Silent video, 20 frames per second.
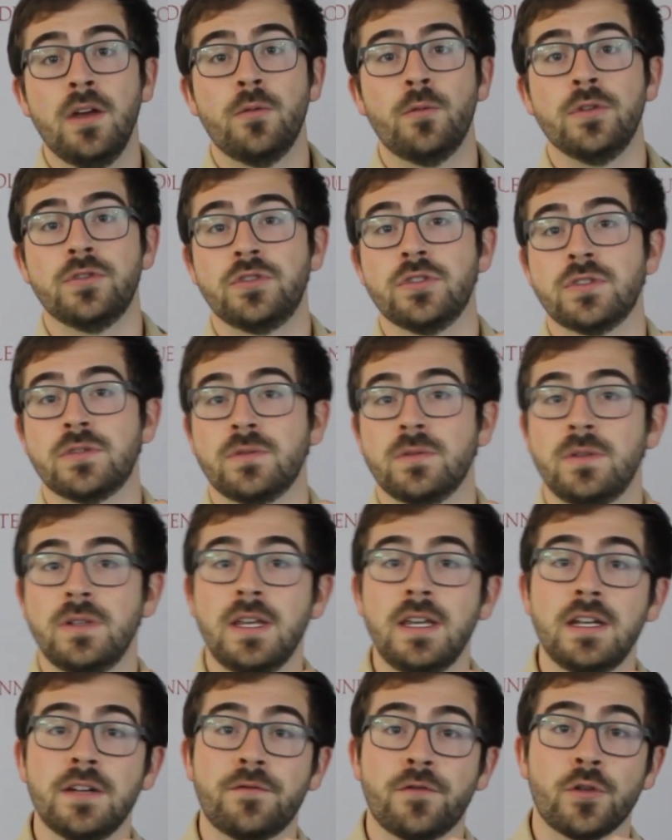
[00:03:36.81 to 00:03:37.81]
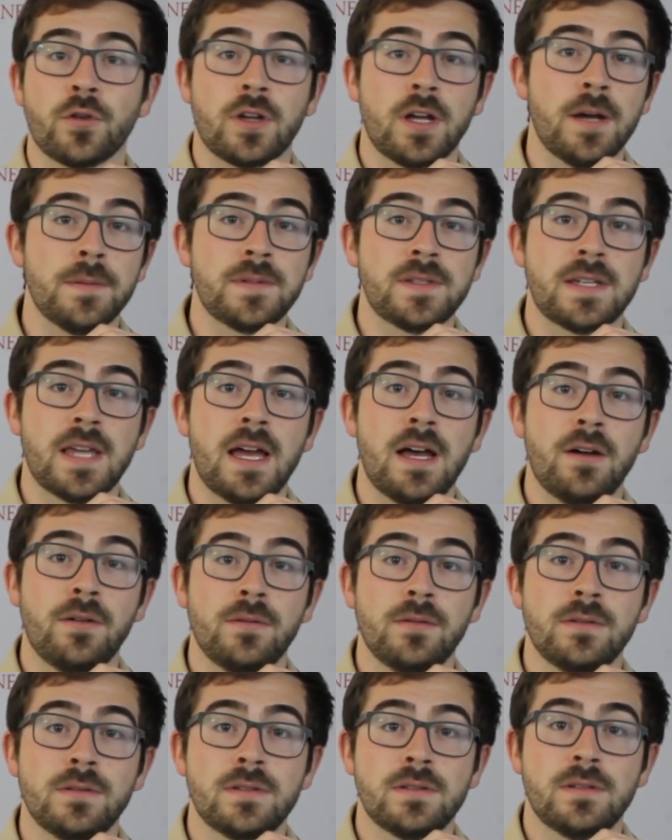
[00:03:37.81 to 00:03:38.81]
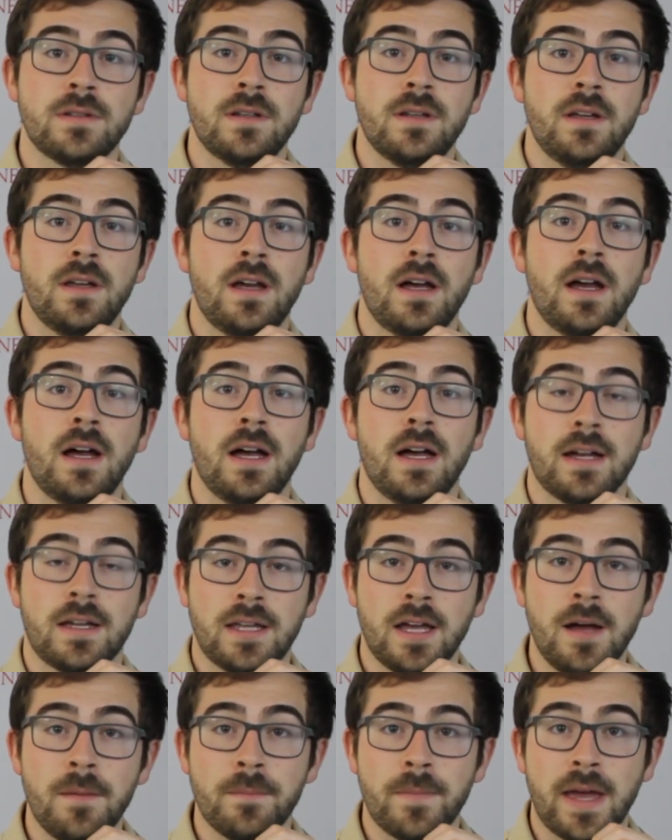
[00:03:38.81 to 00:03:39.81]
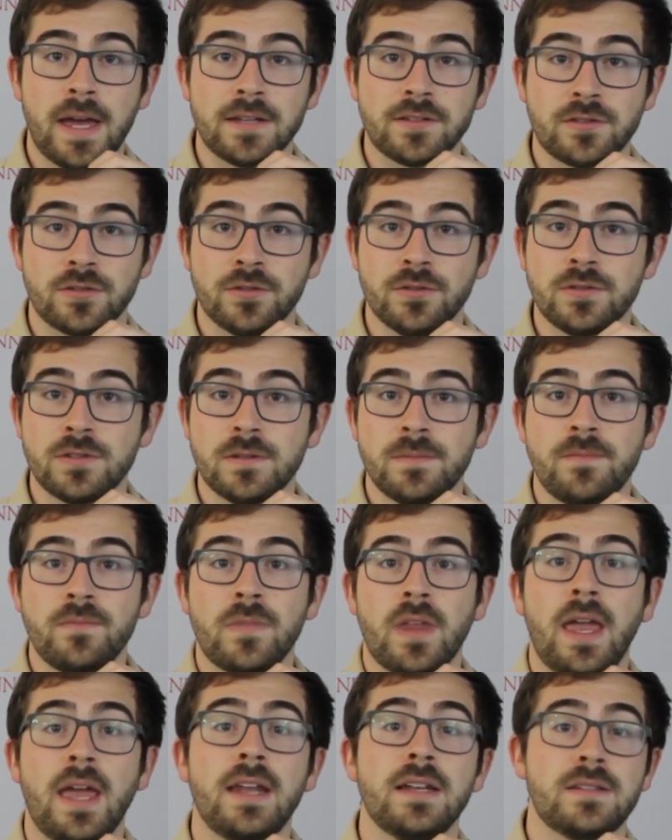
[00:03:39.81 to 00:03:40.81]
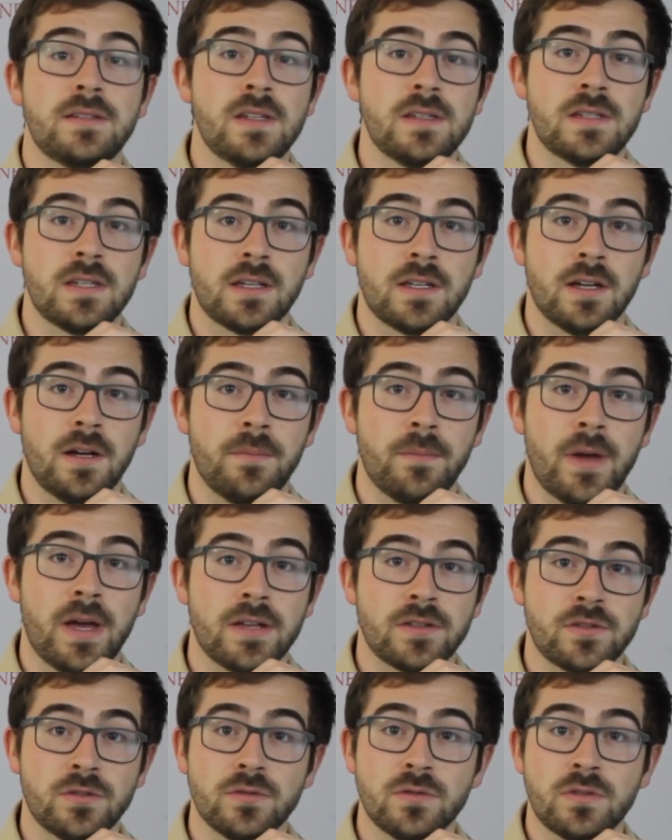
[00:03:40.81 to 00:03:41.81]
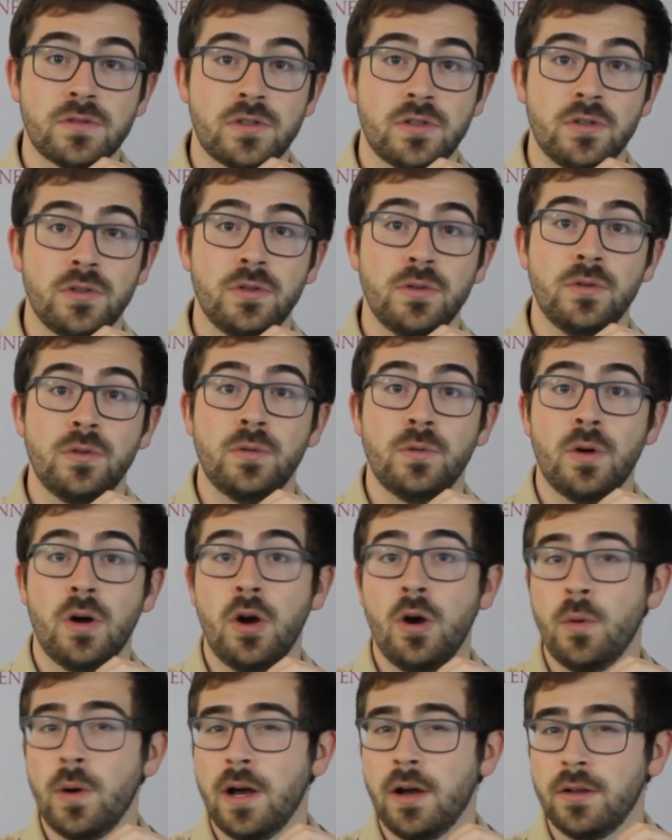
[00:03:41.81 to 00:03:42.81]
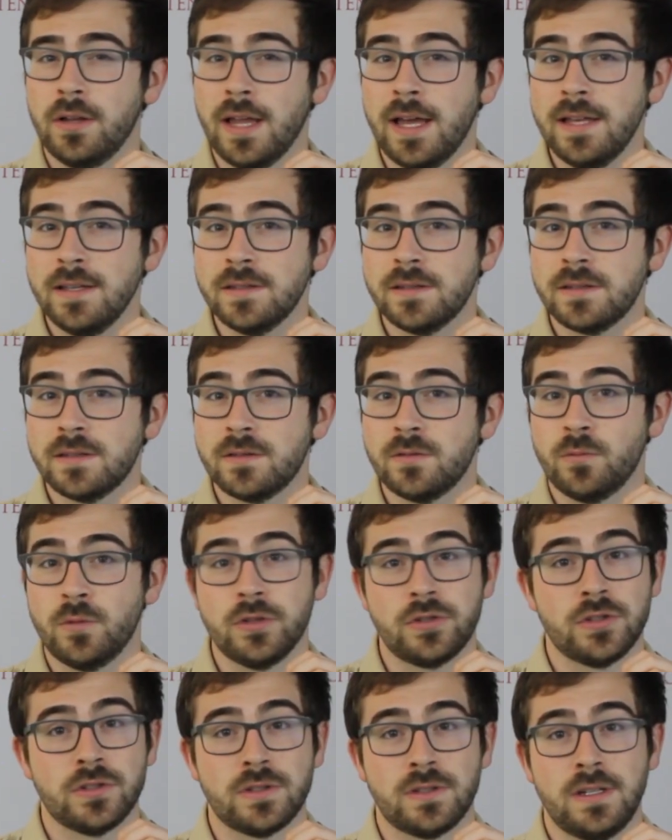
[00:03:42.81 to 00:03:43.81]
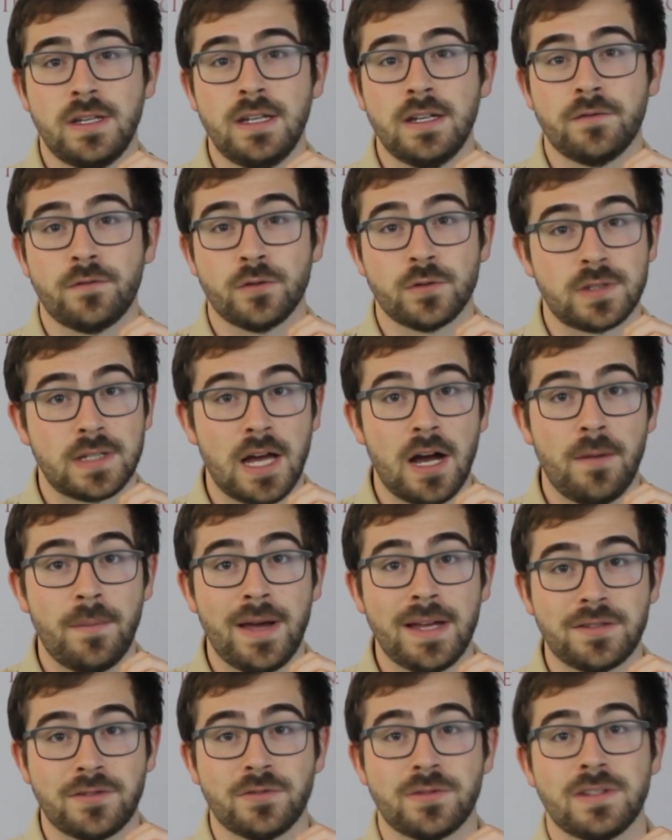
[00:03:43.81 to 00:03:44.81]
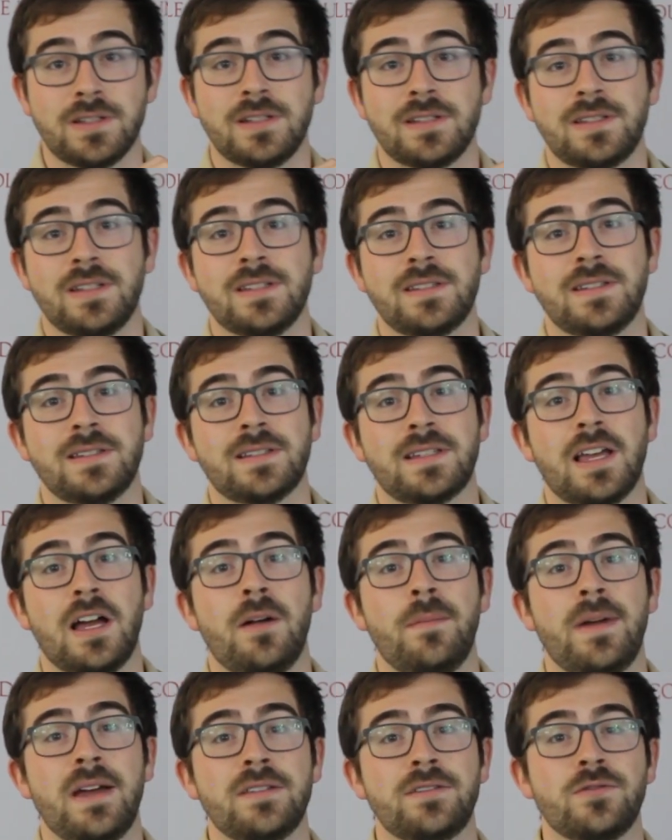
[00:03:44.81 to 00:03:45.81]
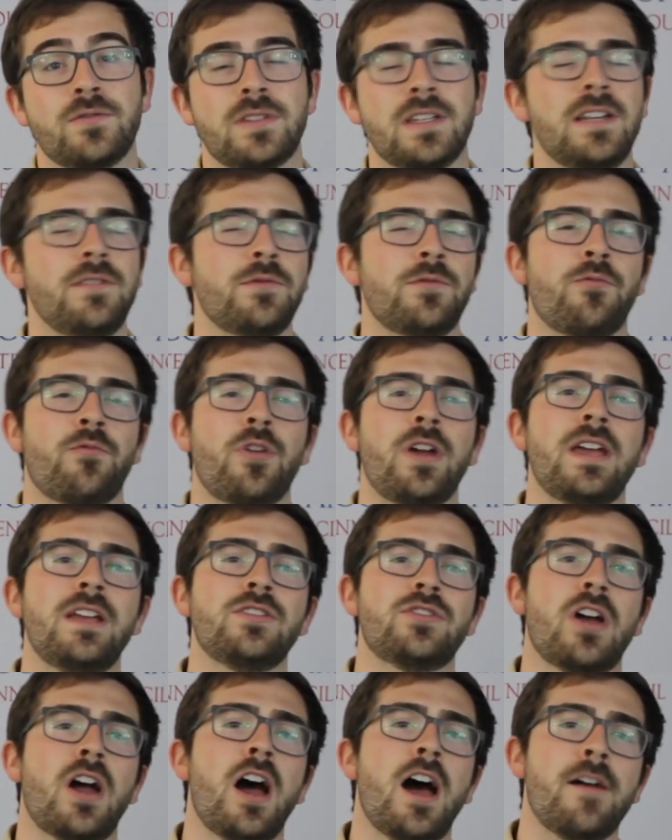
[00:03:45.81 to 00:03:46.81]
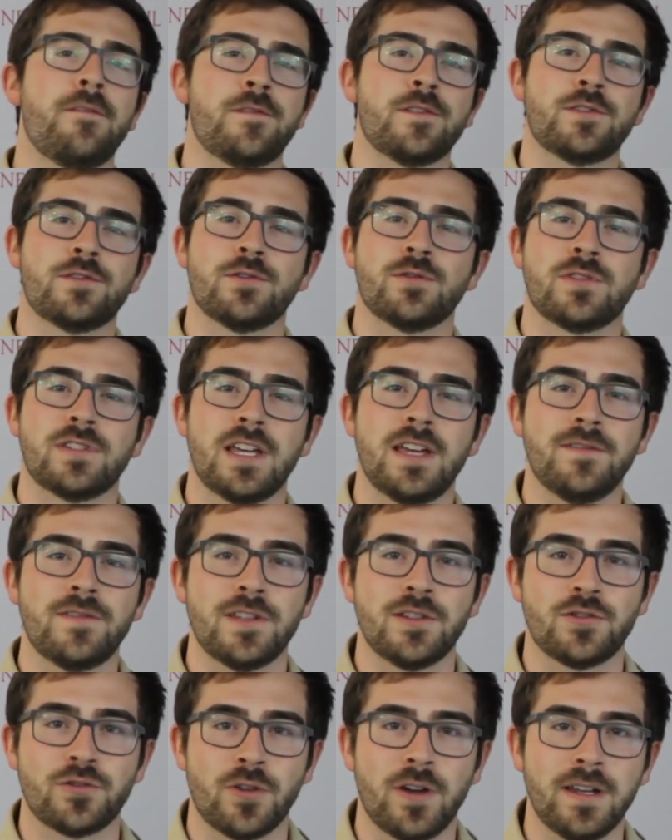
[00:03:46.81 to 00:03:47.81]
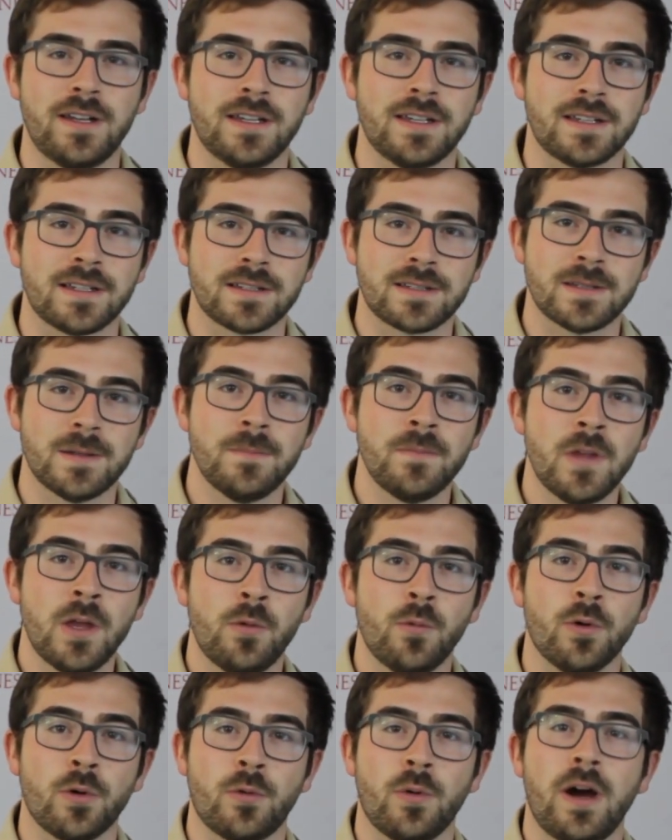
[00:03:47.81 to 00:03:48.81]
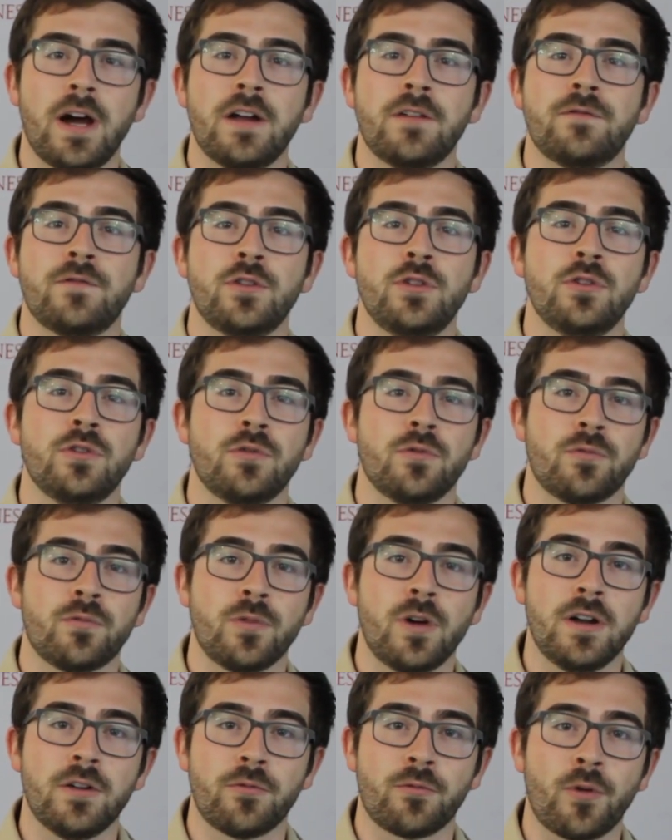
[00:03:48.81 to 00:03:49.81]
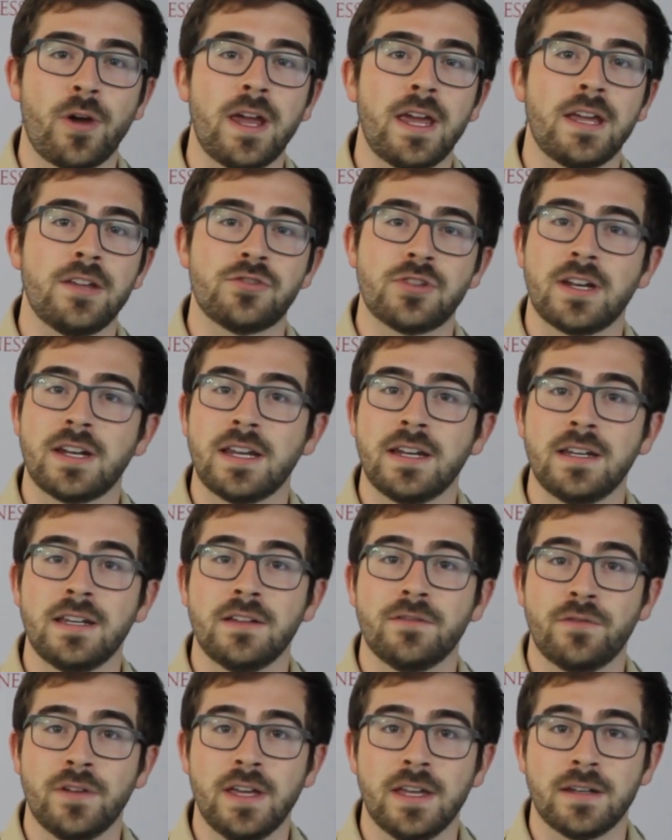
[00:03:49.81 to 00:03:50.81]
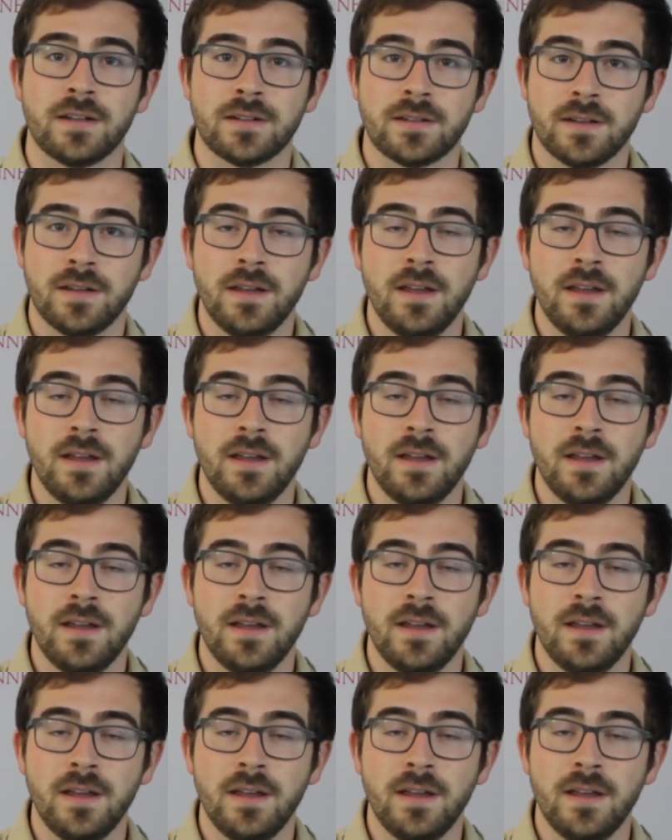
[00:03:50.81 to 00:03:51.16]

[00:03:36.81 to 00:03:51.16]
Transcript: which is needed for Cub Scouts, Cub Masters, and Assistant Cub Masters, to OLS, which is needed for Scout Masters and Assistant Scout Masters, and even range officer safety trainings required for you to run a range at any event.